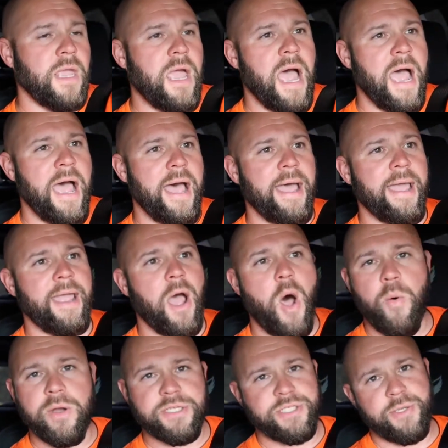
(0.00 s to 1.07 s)
I
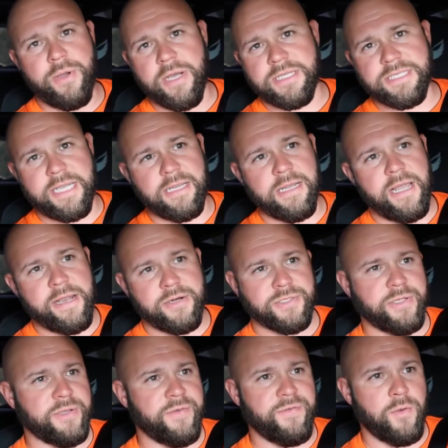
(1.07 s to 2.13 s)
always do Husky
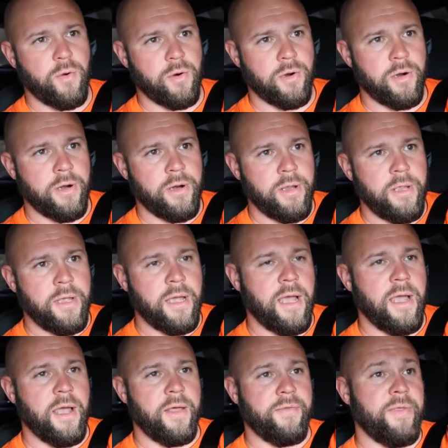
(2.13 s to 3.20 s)
liners on the floor.
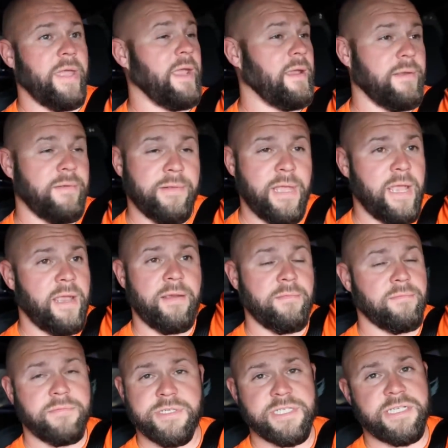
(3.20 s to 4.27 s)
They
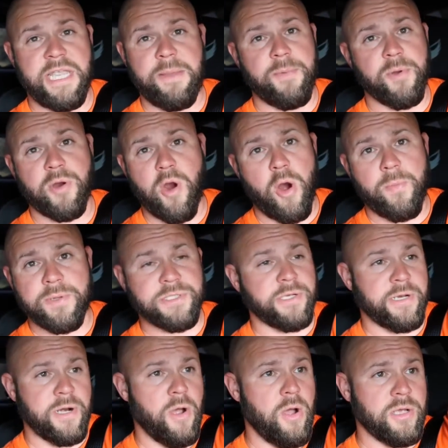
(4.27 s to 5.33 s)
just keep your carpets
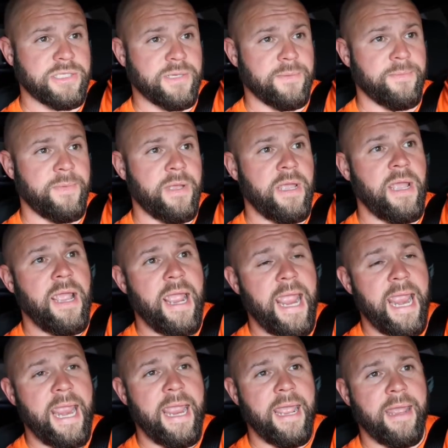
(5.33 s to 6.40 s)
looking awesome,
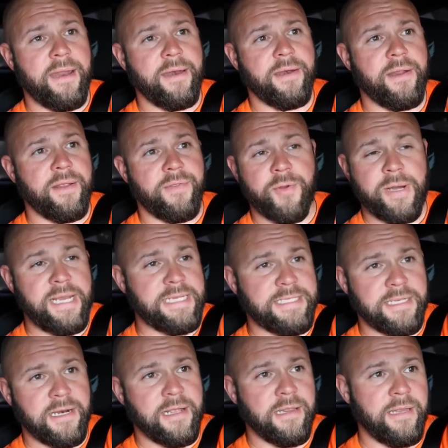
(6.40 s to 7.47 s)
and they're
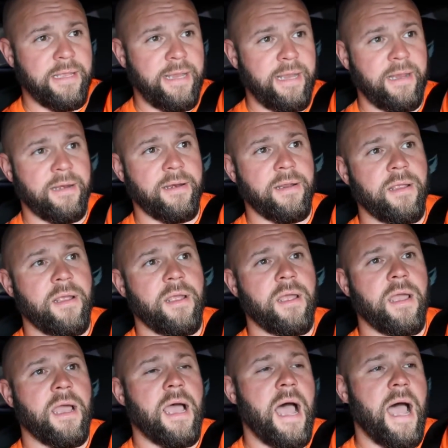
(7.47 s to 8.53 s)
easy to clean.
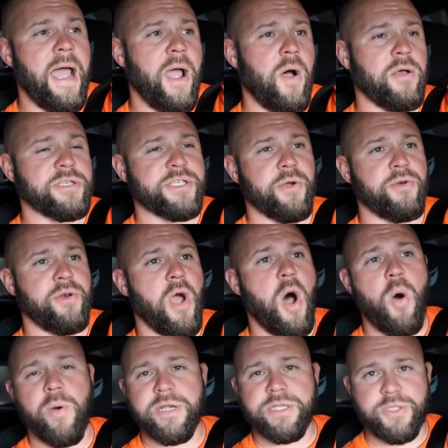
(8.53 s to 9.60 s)
I also
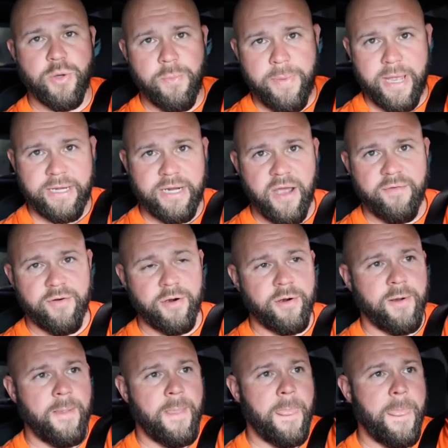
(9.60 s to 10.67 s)
always do a bed cover,